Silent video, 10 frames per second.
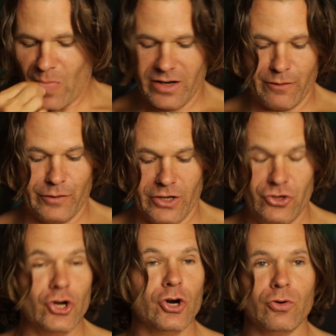And I found
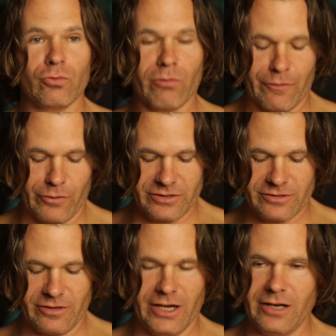no reference
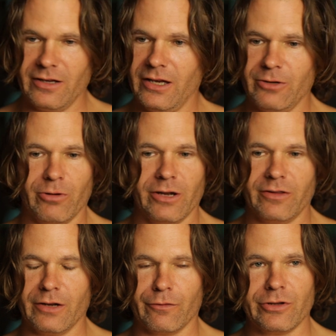to that anywhere that
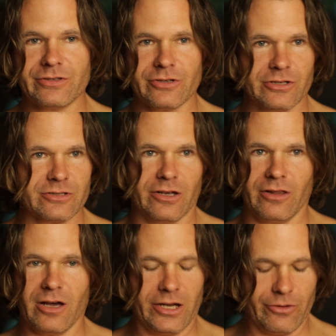I've researched
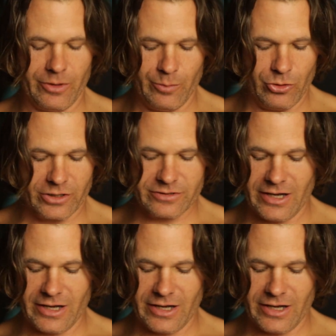online or in books.